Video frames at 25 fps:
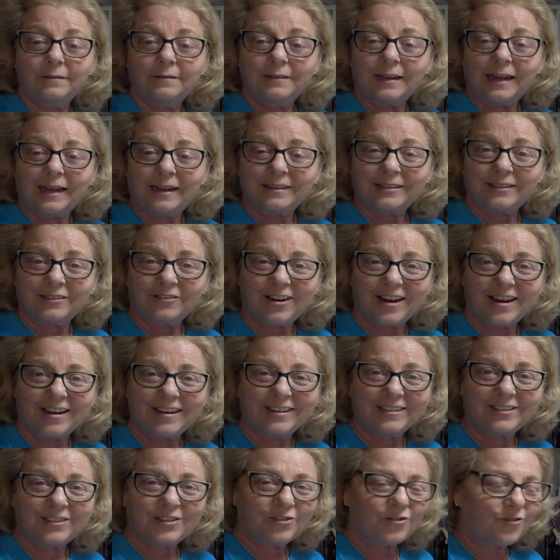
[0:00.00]
That's right,
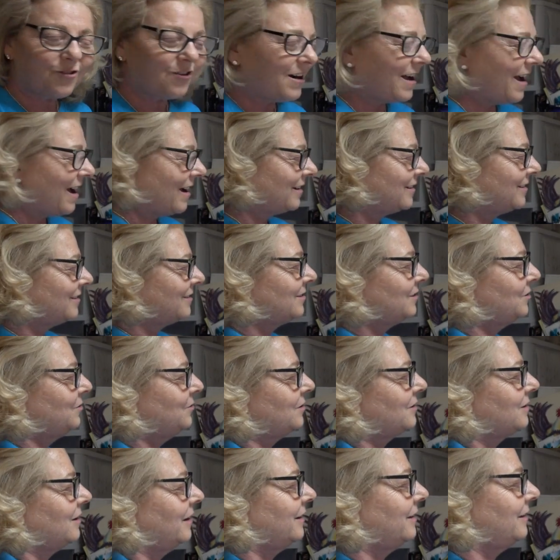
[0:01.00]
it's thorax. 2
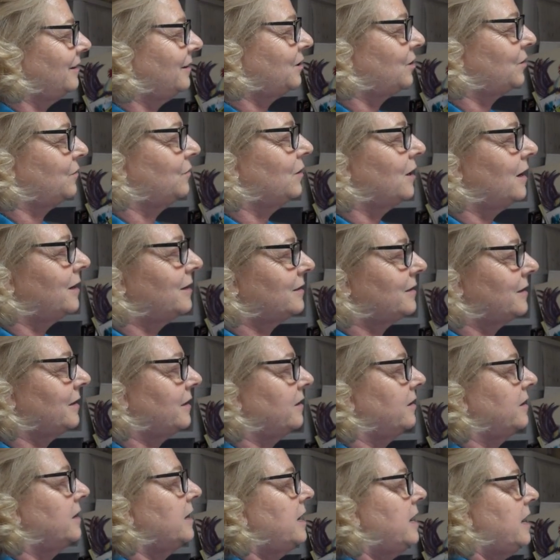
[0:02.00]
slightly curved lines
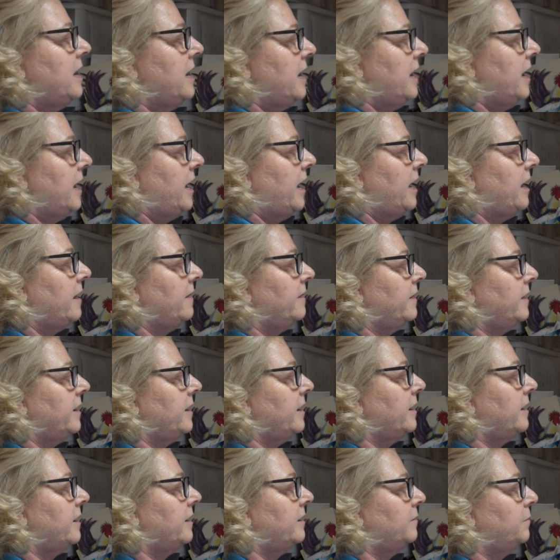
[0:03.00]
there. And
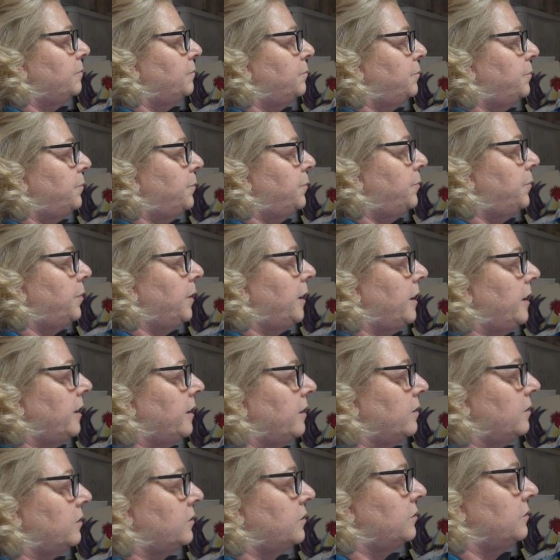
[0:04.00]
then
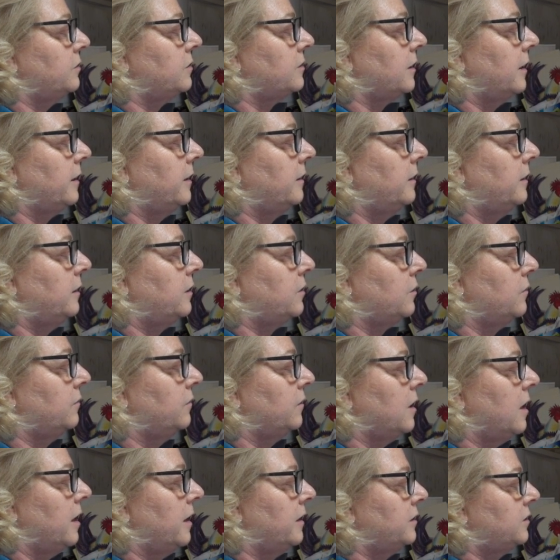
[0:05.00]
bigger 2 slightly curved
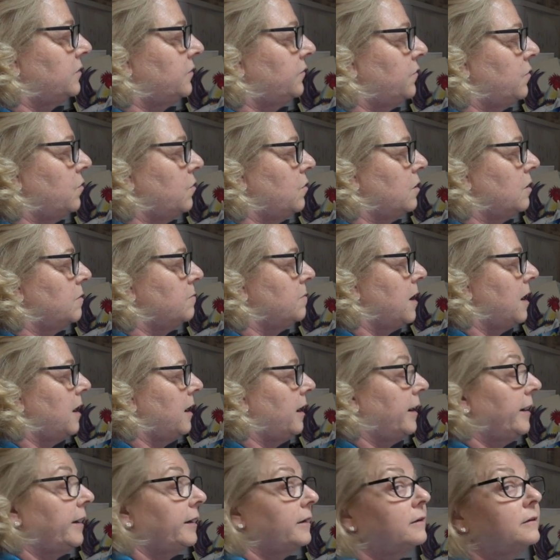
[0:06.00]
lines for
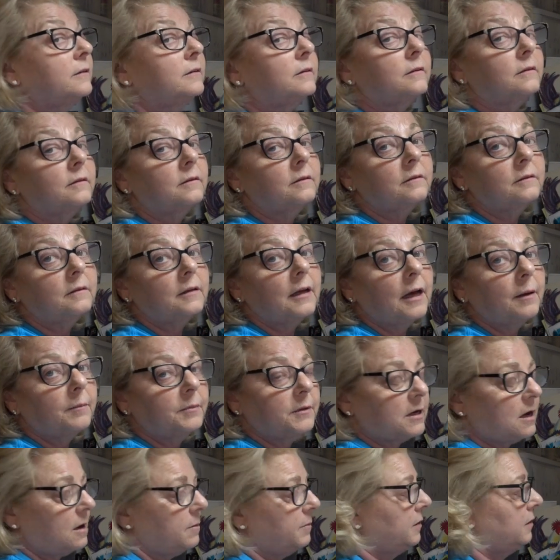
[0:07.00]
my
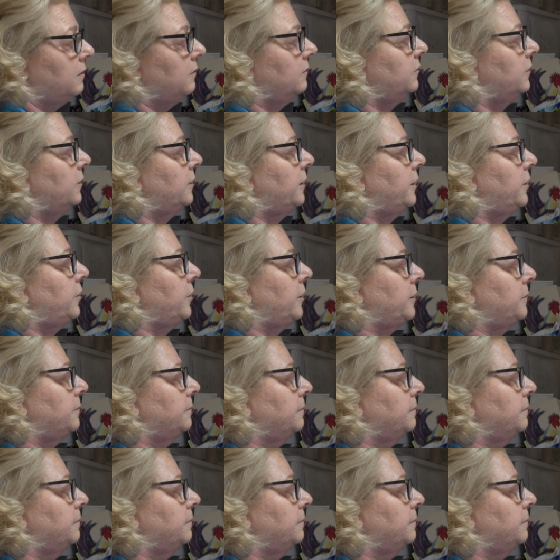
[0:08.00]
abdominal. Very good.